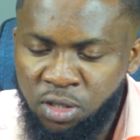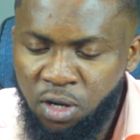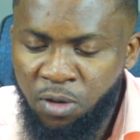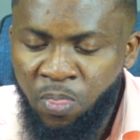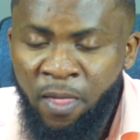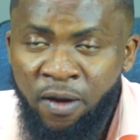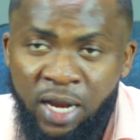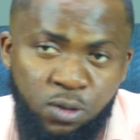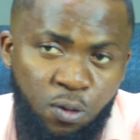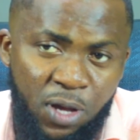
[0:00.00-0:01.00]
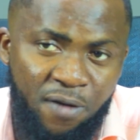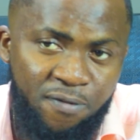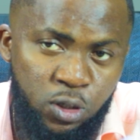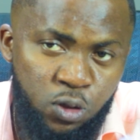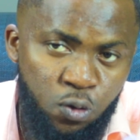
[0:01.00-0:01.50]
So that's what we have
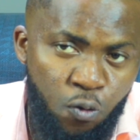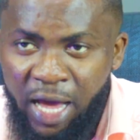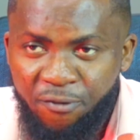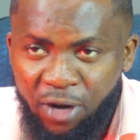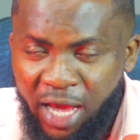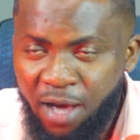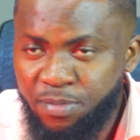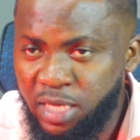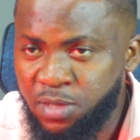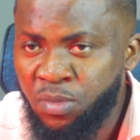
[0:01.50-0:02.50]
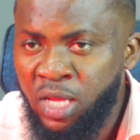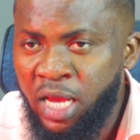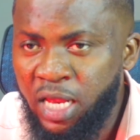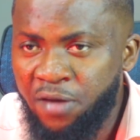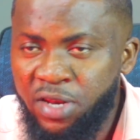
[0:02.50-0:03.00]
for you for the update.
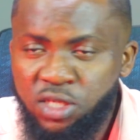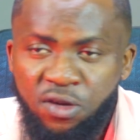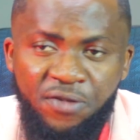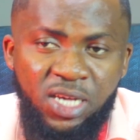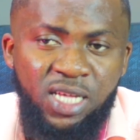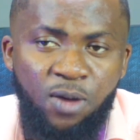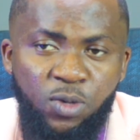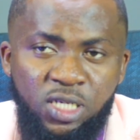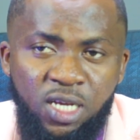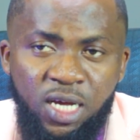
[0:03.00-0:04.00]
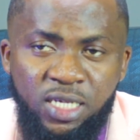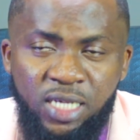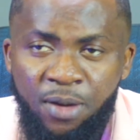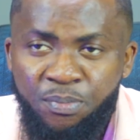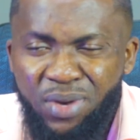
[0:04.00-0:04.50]
If it is your first time watching us,
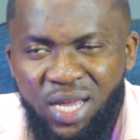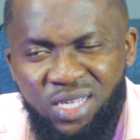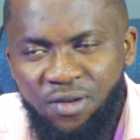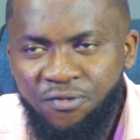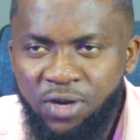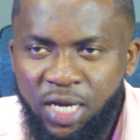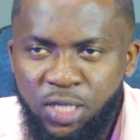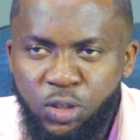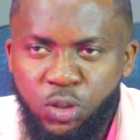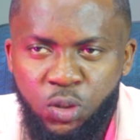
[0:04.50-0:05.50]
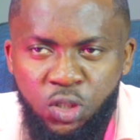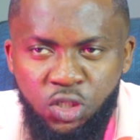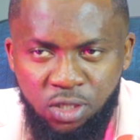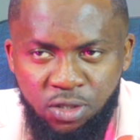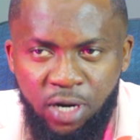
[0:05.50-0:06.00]
please don't forget to
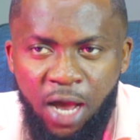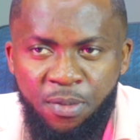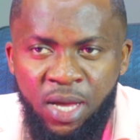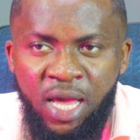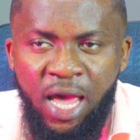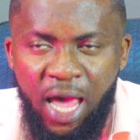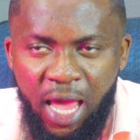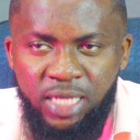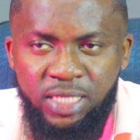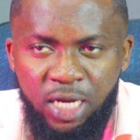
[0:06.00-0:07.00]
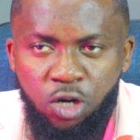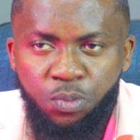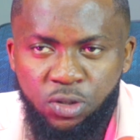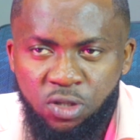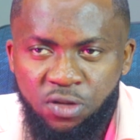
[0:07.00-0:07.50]
subscribe and turn on
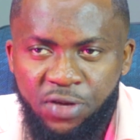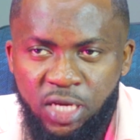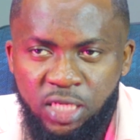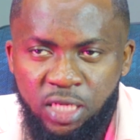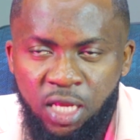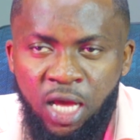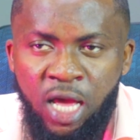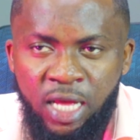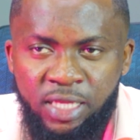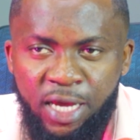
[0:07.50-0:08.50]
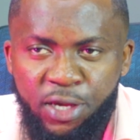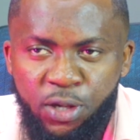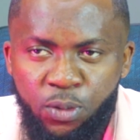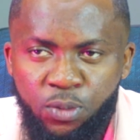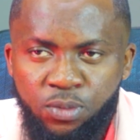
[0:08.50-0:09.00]
post notification. Thank
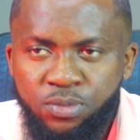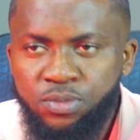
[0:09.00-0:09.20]
you.